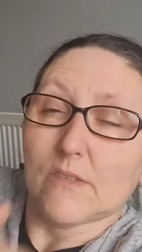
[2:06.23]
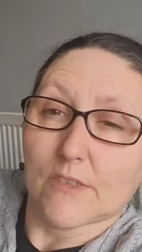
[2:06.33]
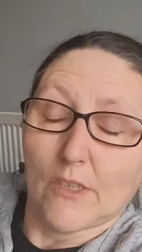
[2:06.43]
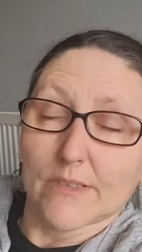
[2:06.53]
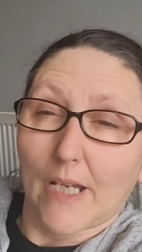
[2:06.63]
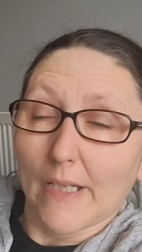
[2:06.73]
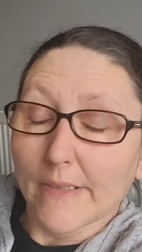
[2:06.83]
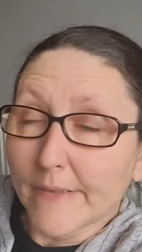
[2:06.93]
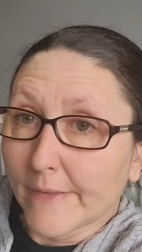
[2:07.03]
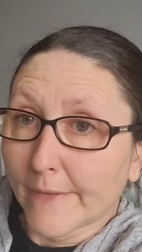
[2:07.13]
so
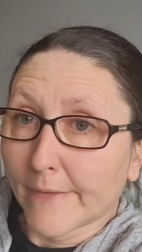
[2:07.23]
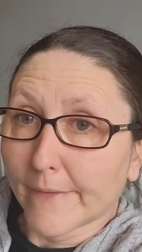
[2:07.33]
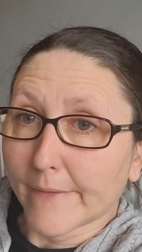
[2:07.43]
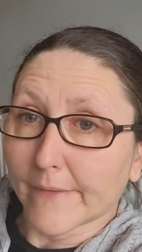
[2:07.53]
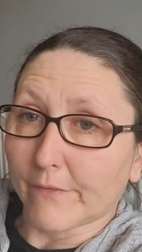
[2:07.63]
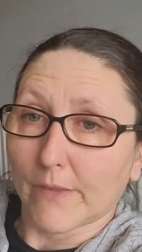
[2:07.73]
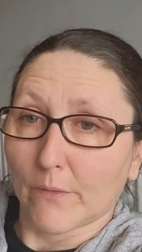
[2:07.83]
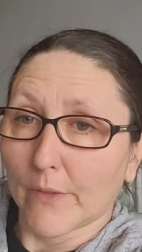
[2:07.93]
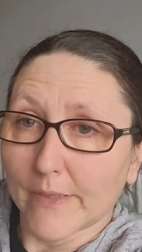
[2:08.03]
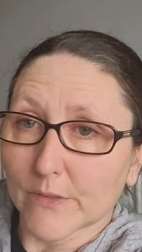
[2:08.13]
tired. I think I'm
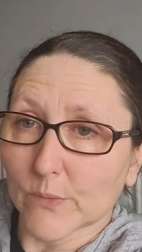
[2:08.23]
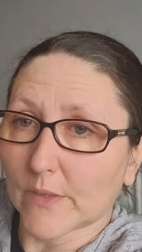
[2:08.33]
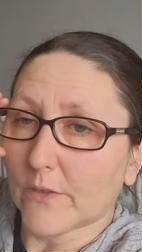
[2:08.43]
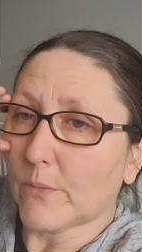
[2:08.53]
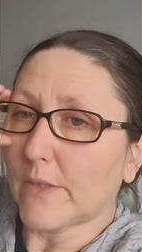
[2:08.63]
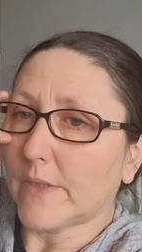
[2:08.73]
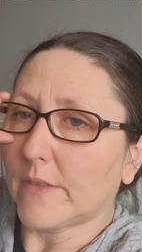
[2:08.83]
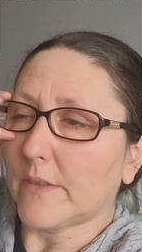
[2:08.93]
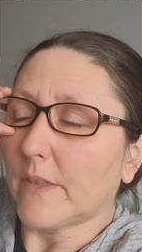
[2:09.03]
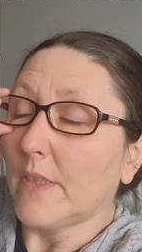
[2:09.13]
going into another
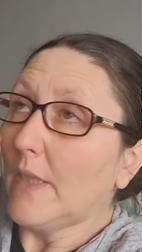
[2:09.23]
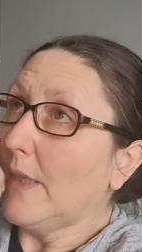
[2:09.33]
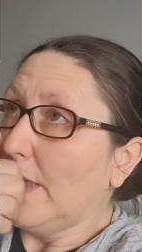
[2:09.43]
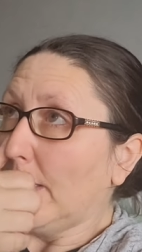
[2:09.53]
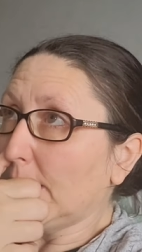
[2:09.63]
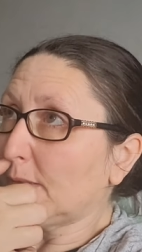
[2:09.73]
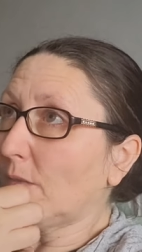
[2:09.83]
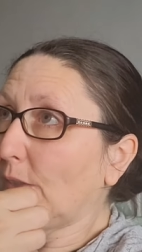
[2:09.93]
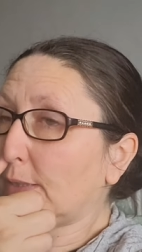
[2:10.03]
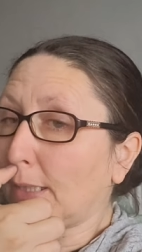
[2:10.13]
one. It's the
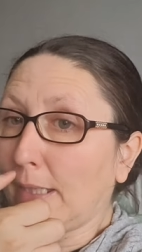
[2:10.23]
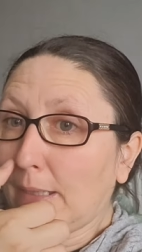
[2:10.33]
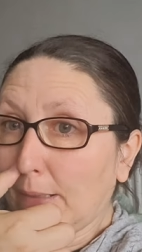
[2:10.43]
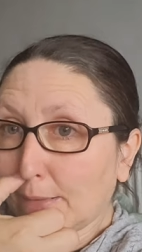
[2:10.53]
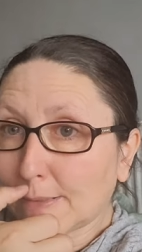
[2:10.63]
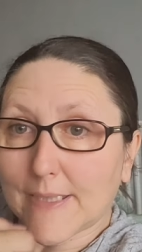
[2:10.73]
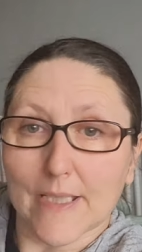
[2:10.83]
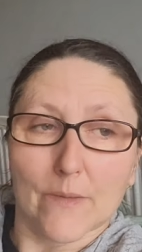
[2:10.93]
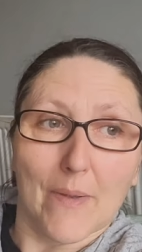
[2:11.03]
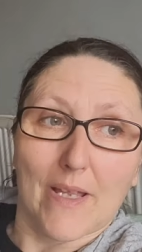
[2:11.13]
fatigue that's
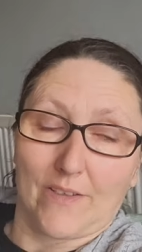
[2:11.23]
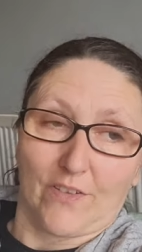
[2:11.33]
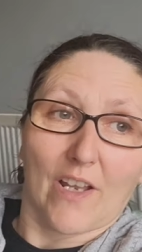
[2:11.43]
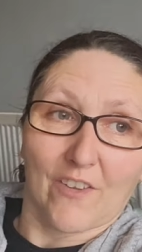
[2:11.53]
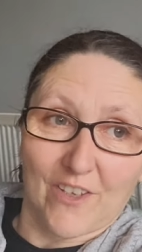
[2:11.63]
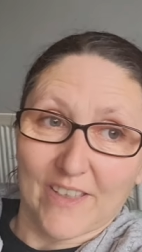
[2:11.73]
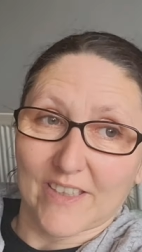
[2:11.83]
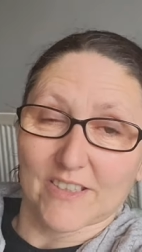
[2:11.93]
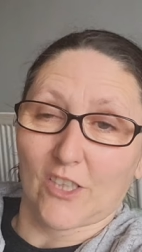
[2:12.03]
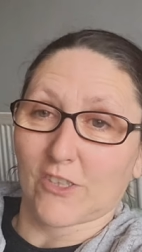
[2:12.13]
getting me. I, I think
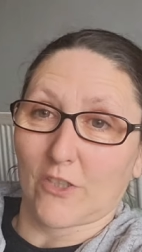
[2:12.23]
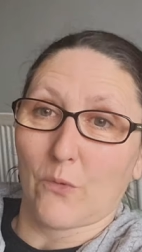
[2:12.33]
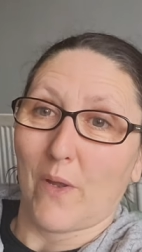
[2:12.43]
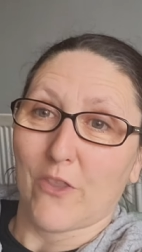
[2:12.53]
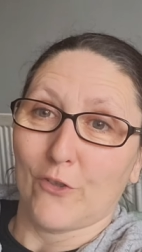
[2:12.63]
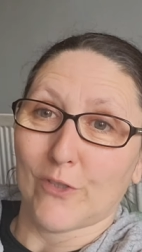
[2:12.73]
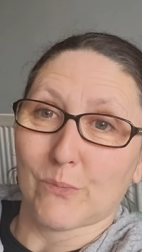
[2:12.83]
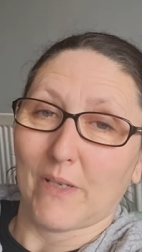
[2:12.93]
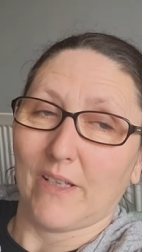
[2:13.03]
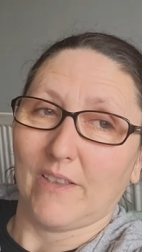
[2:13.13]
it's because of the weather as
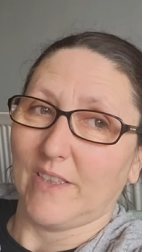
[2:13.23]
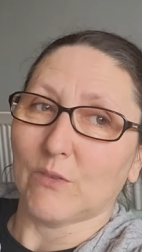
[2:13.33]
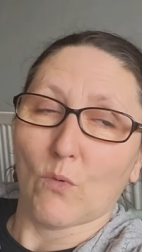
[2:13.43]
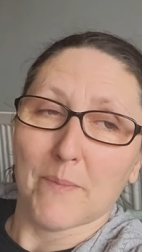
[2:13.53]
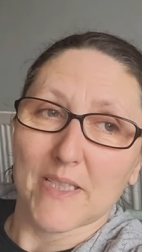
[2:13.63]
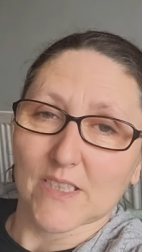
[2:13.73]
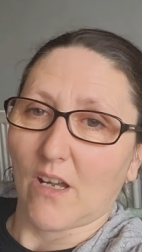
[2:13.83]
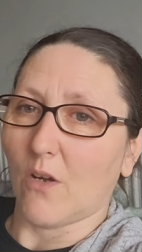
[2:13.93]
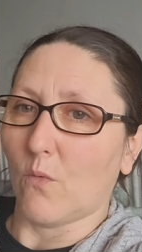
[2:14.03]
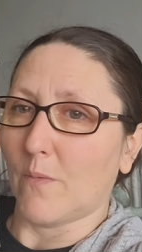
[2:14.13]
well. It, woman, it's
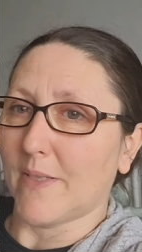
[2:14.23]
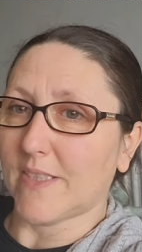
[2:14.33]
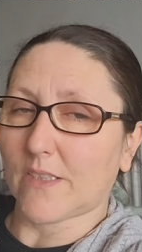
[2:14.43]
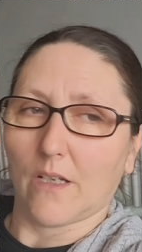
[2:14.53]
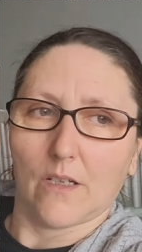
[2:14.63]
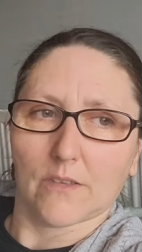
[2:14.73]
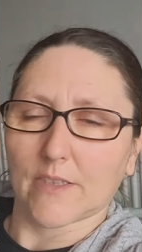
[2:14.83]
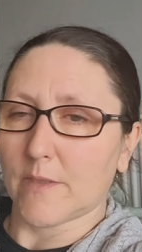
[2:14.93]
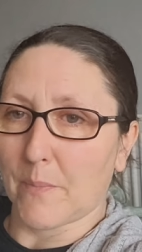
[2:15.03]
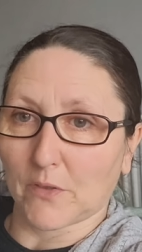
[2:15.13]
hot. Woman, it's cold.
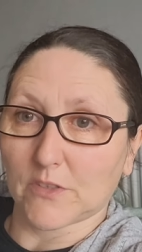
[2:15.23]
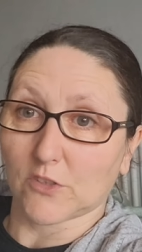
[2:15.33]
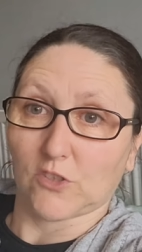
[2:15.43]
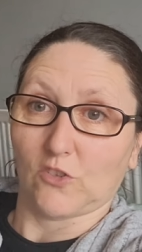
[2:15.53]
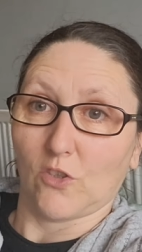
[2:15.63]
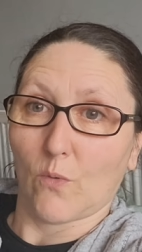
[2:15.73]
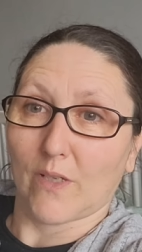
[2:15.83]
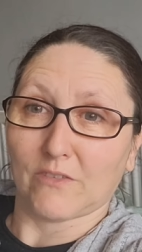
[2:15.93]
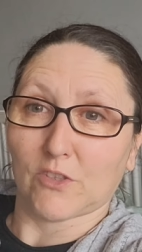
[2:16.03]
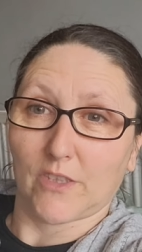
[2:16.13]
And your body just doesn't know
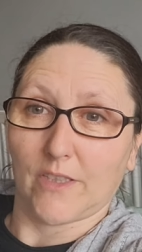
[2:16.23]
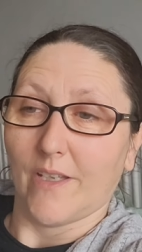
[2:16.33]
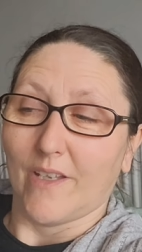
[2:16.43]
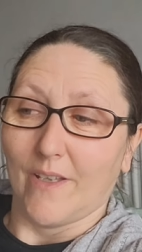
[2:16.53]
how to